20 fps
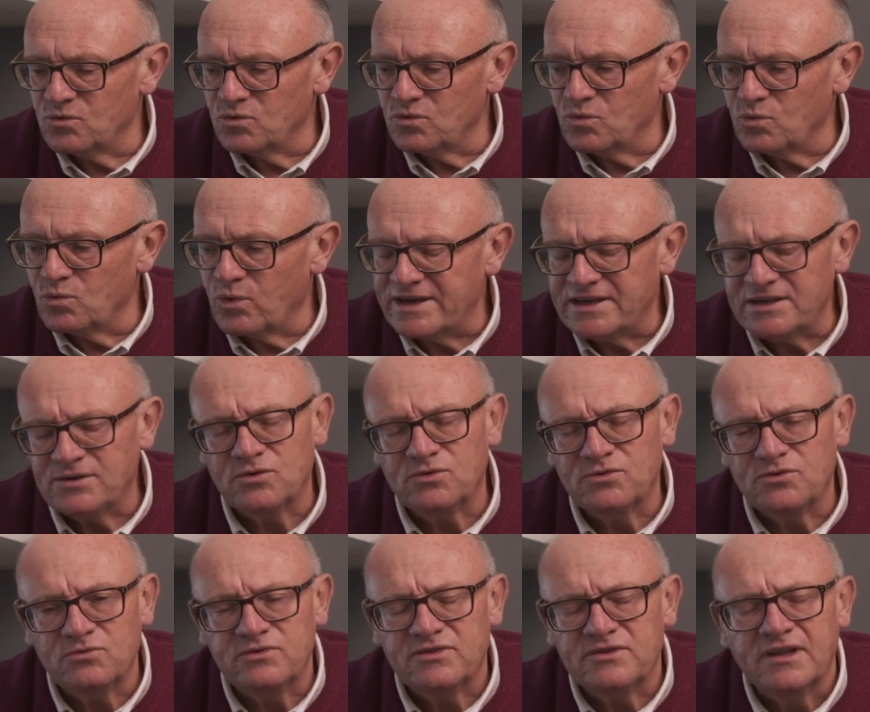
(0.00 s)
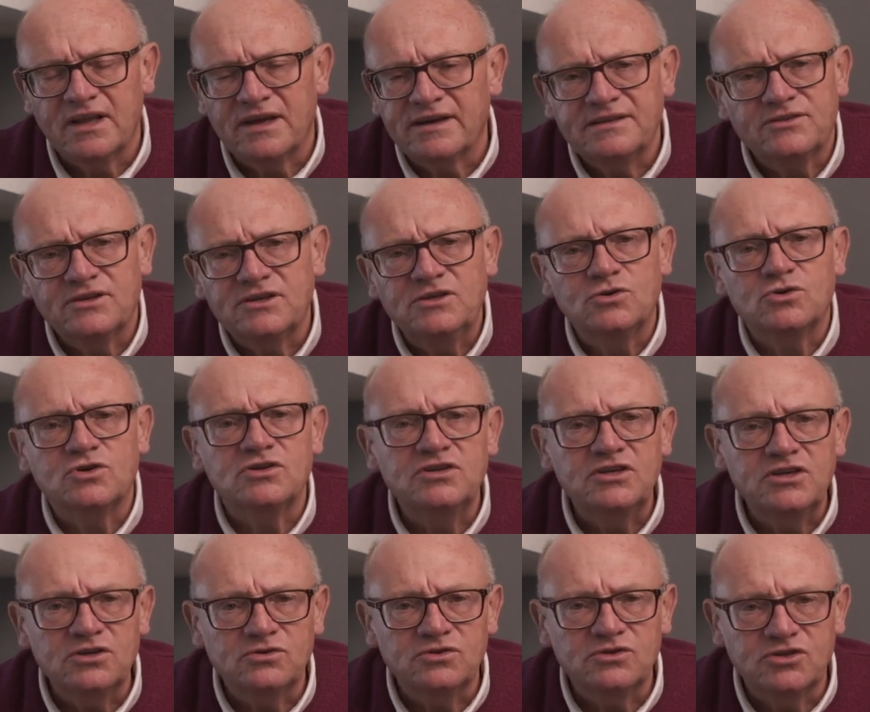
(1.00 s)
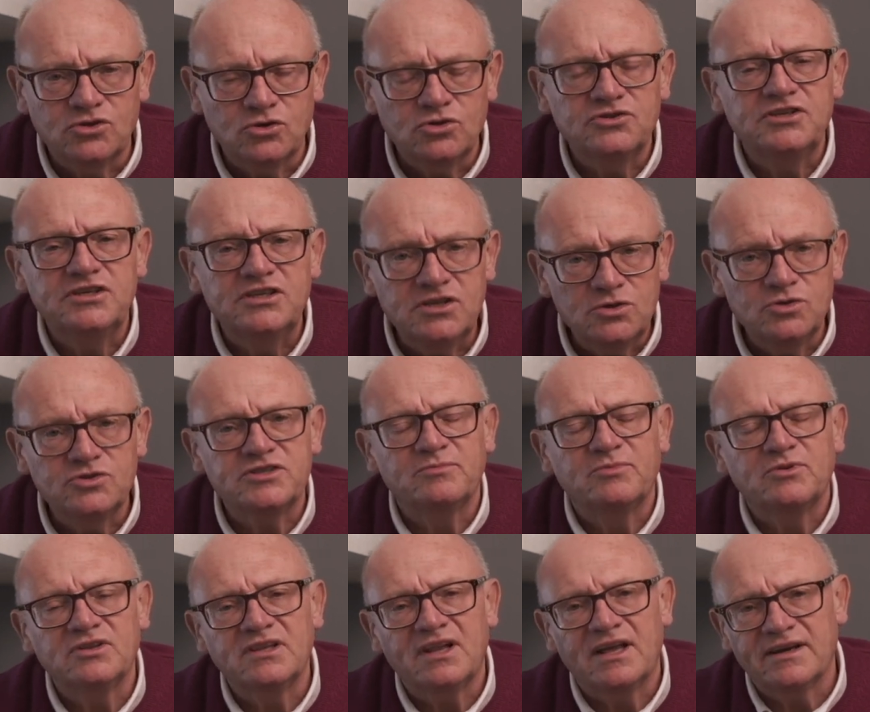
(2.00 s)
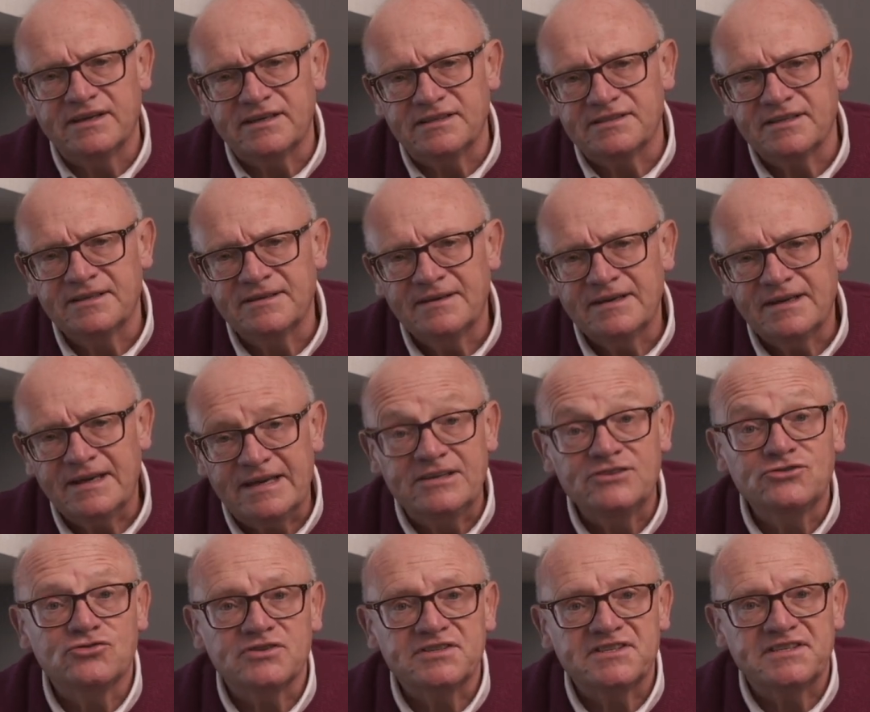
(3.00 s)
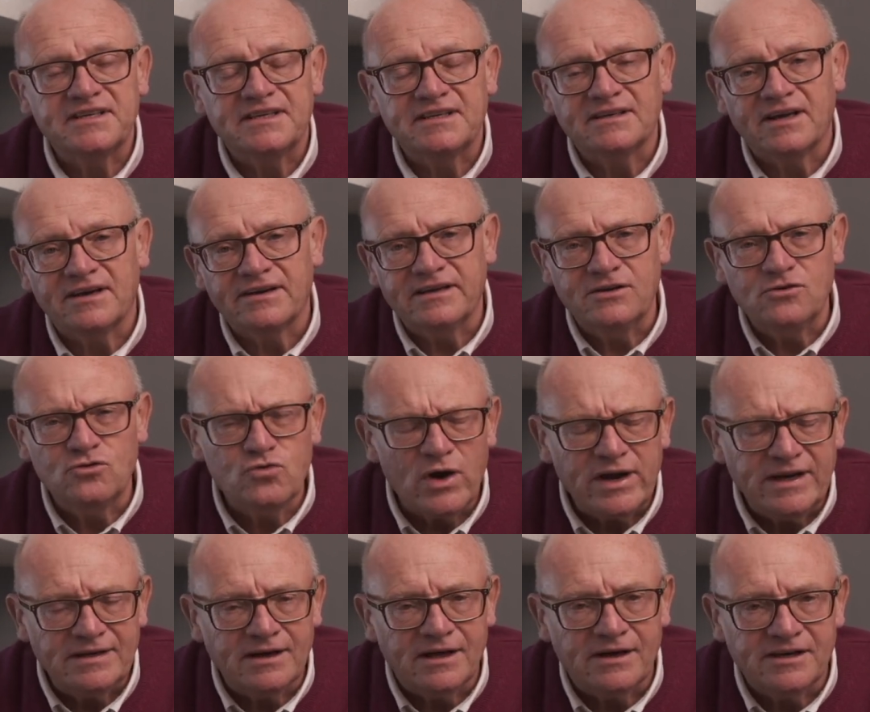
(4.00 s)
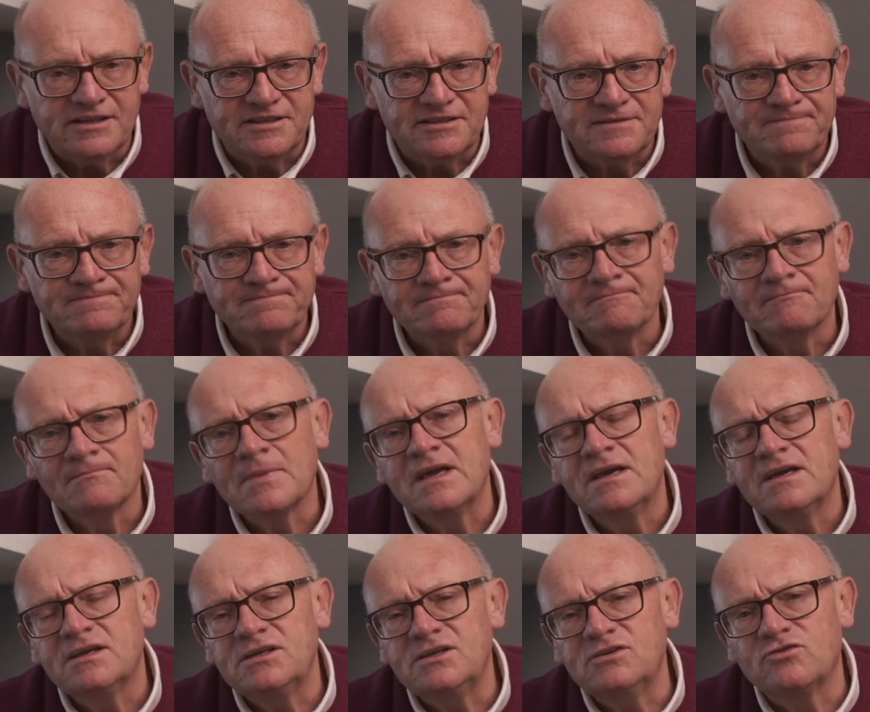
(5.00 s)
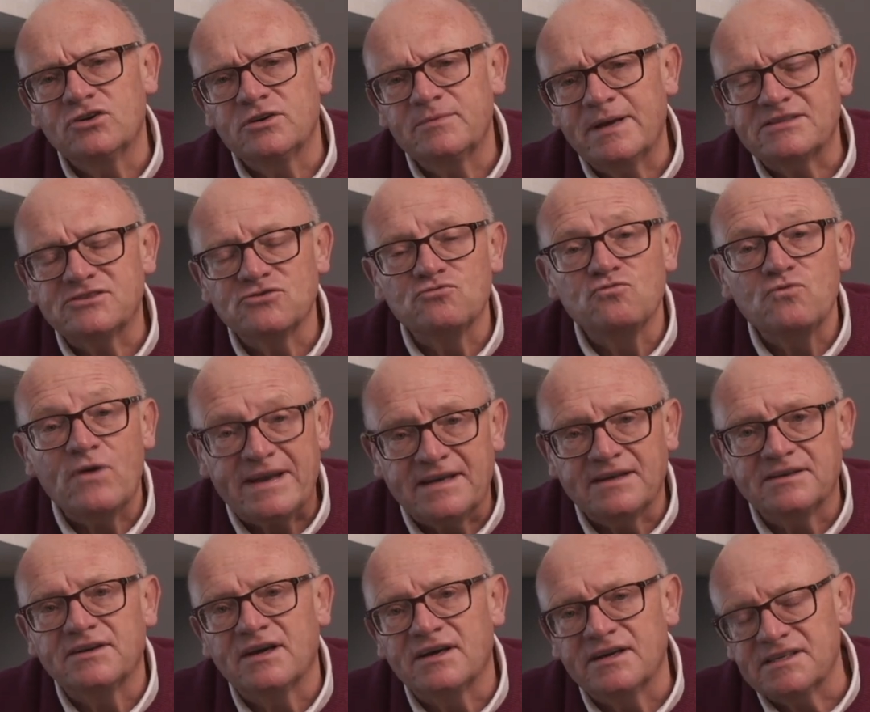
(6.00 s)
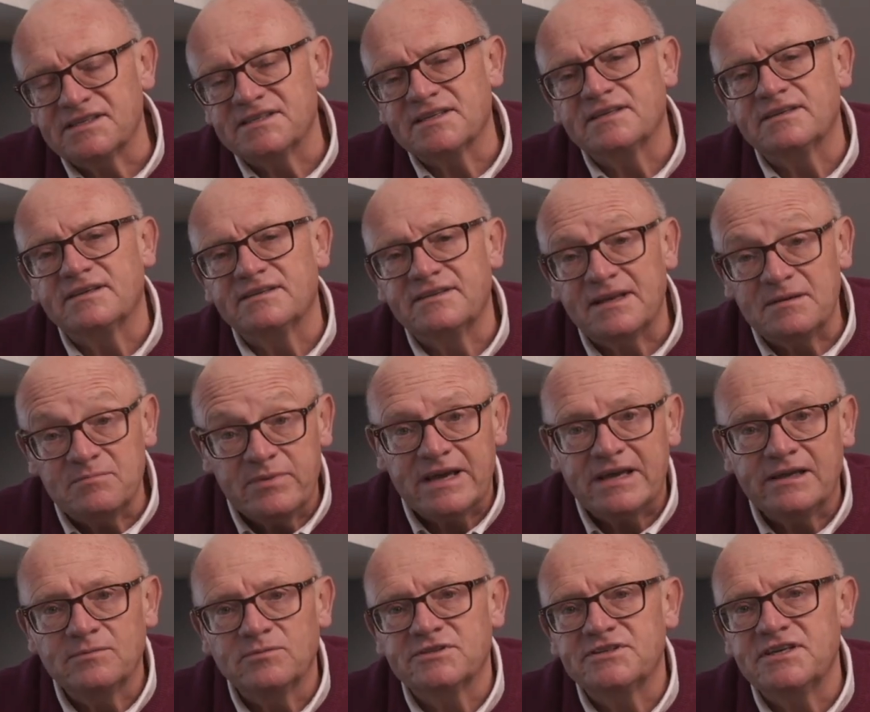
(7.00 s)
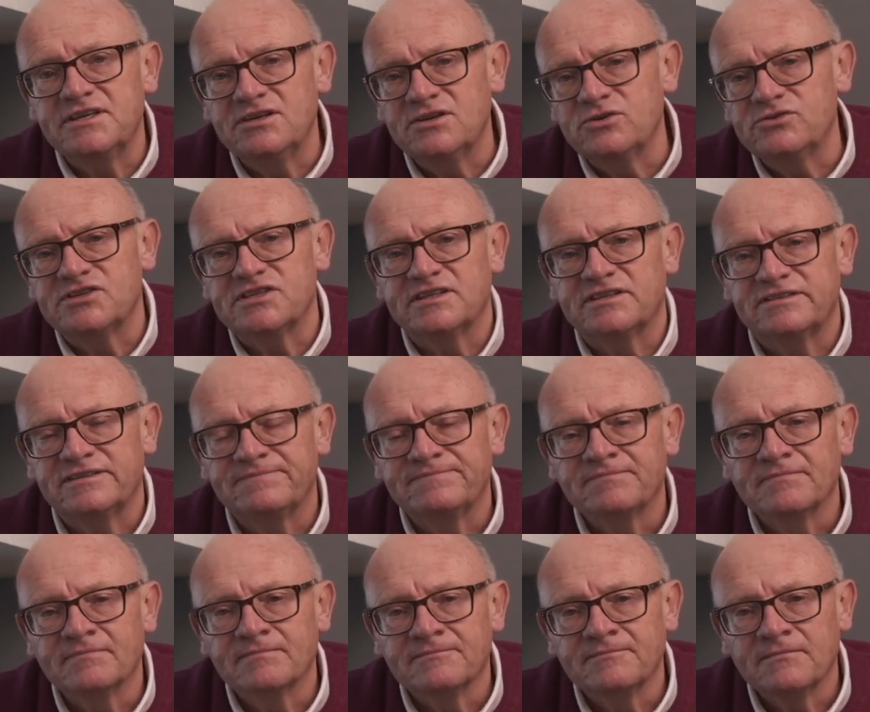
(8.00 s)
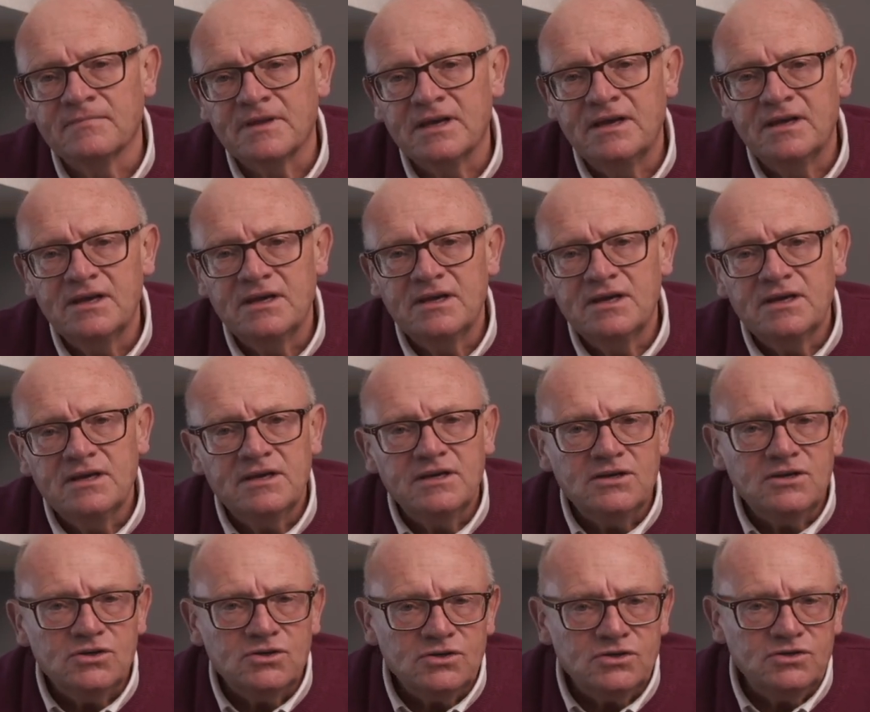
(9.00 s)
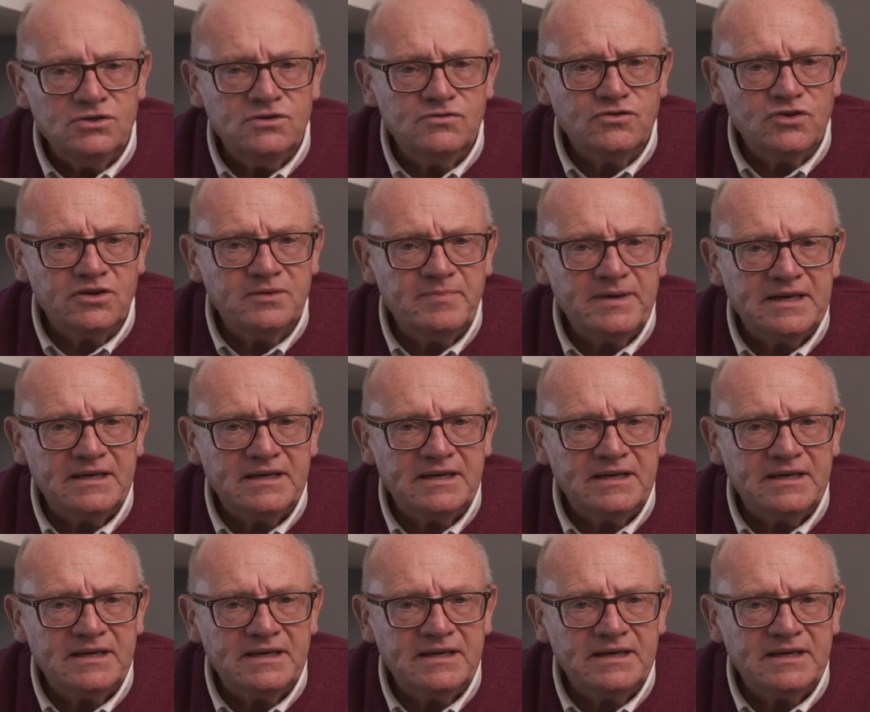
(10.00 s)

where you, light that you can use, good, usable light, interesting light, great light. You've got to be able to recognize it and then be able to use it. You've got to be